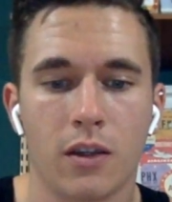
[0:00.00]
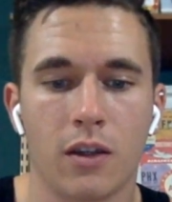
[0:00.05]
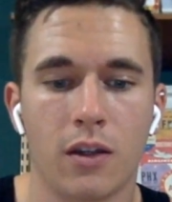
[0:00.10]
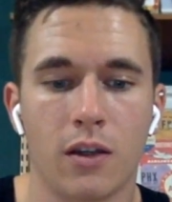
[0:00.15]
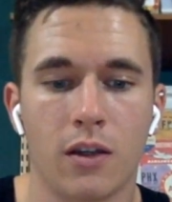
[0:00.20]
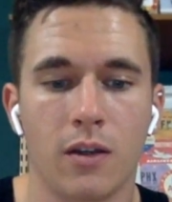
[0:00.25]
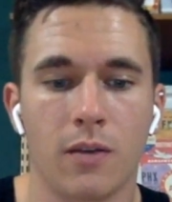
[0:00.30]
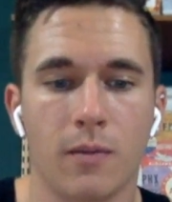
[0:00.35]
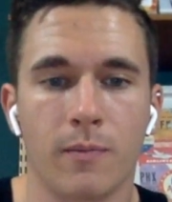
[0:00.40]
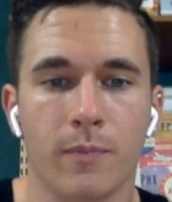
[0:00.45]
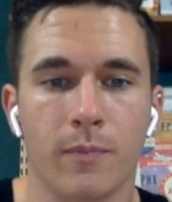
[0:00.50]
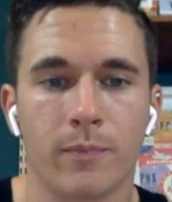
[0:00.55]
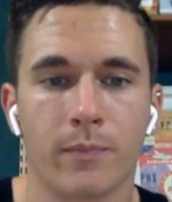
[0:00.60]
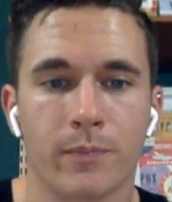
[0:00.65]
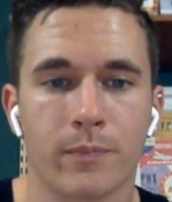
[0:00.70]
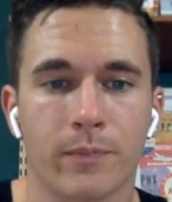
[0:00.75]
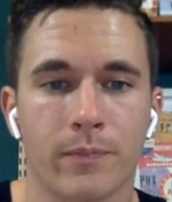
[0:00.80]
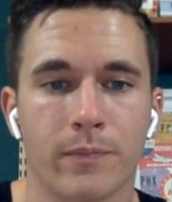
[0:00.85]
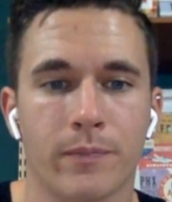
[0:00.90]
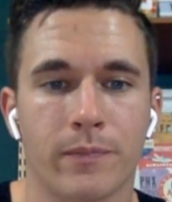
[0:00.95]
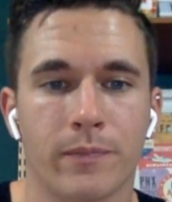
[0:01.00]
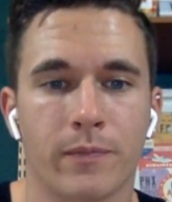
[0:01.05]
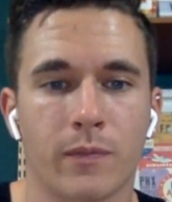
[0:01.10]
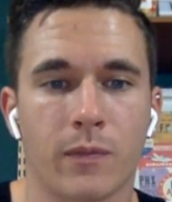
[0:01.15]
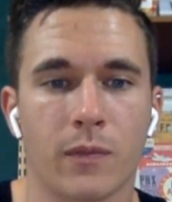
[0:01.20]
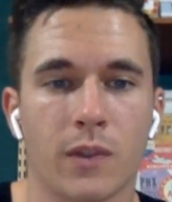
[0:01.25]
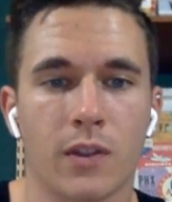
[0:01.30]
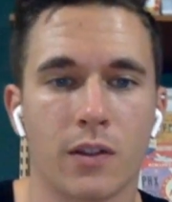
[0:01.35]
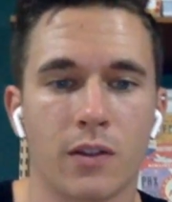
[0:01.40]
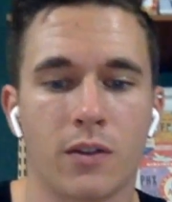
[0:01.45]
Um,
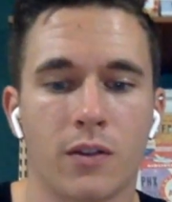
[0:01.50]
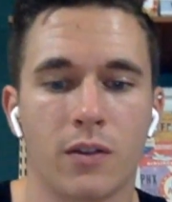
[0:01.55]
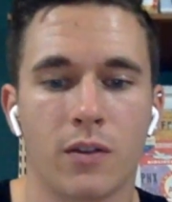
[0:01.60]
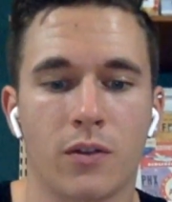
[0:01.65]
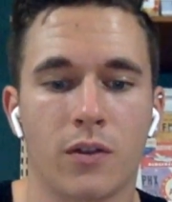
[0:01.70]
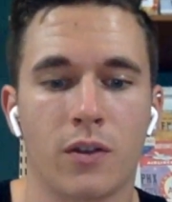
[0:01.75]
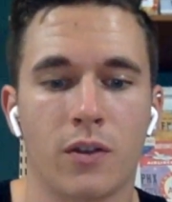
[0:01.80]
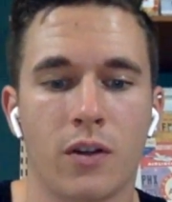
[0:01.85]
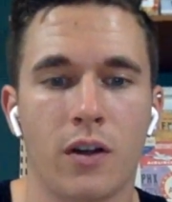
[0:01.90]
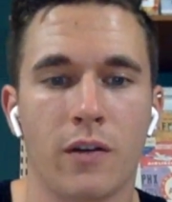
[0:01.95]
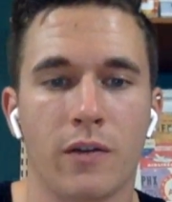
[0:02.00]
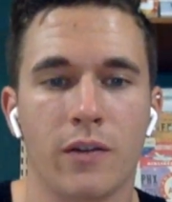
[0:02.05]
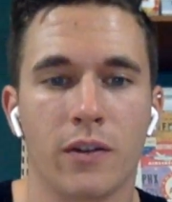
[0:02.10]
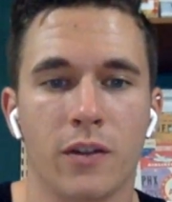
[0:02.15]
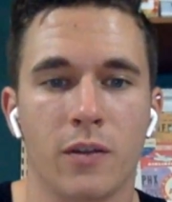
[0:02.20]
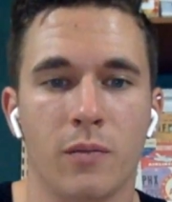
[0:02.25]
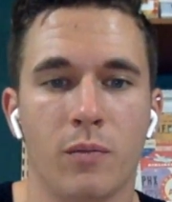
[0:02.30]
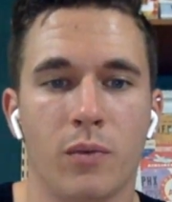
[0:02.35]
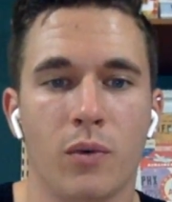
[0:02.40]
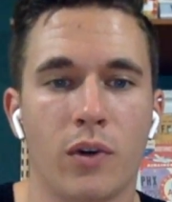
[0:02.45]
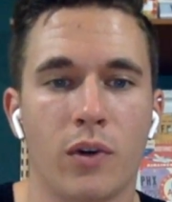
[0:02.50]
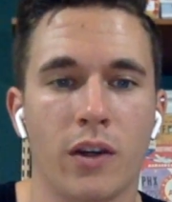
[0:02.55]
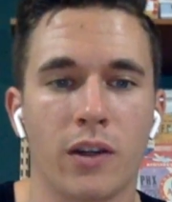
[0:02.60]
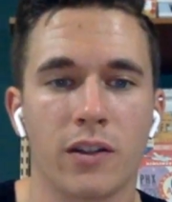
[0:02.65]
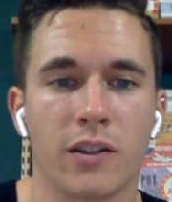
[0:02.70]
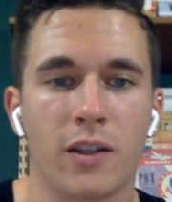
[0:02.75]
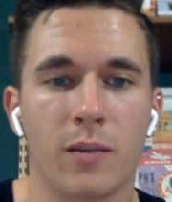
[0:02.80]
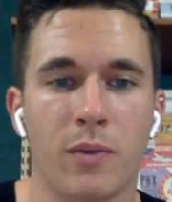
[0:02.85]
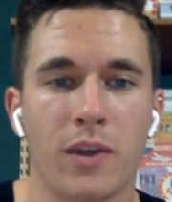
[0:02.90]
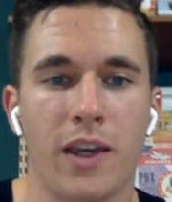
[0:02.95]
so sorry if this is boring.
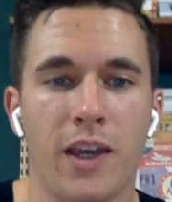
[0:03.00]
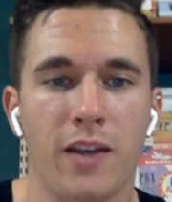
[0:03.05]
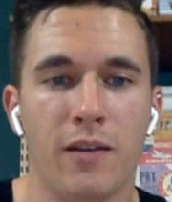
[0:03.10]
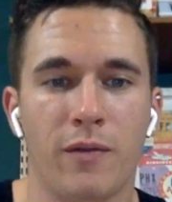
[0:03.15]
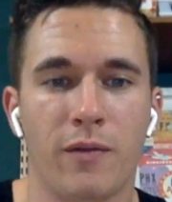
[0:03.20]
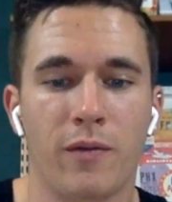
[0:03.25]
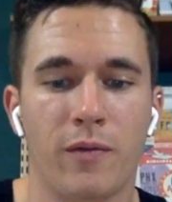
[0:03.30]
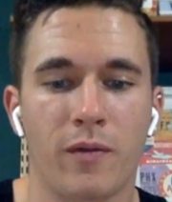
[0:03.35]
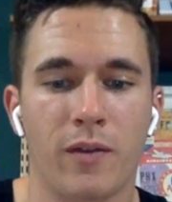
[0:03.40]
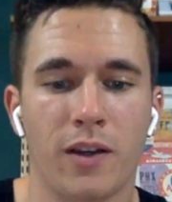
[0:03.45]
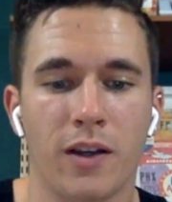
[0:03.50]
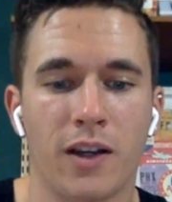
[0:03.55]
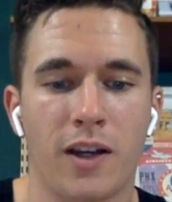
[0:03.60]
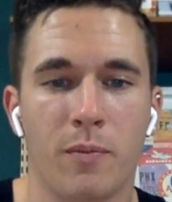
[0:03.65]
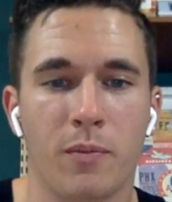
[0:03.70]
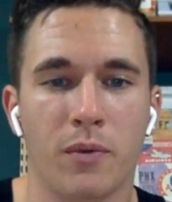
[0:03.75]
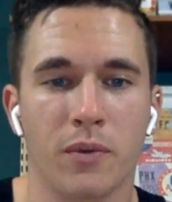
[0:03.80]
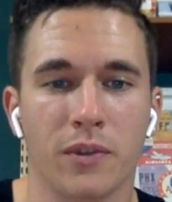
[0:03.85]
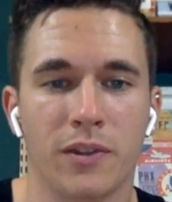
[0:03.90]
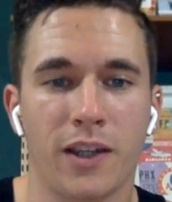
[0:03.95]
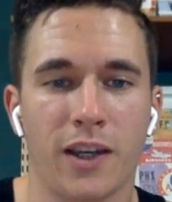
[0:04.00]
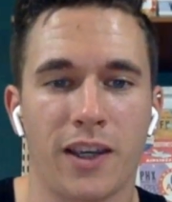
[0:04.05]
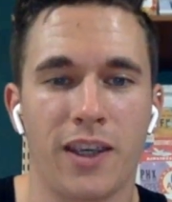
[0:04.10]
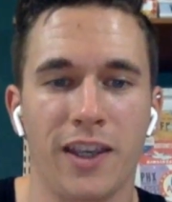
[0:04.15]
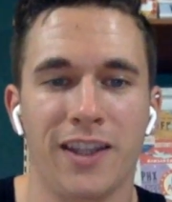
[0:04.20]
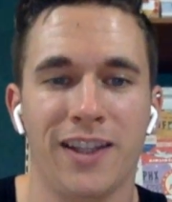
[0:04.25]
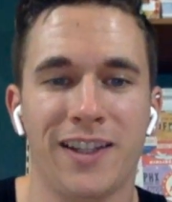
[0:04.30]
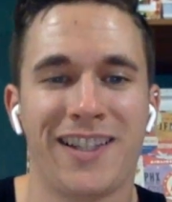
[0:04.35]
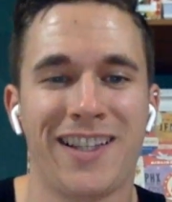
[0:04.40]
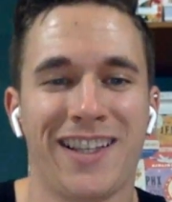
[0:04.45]
Skip ahead a couple
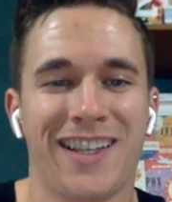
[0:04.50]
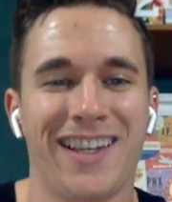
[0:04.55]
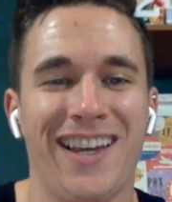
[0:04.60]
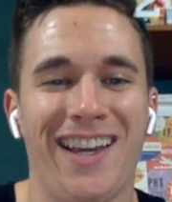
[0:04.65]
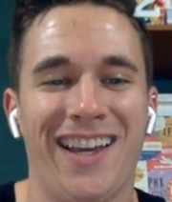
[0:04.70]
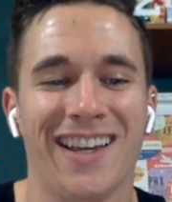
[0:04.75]
seconds.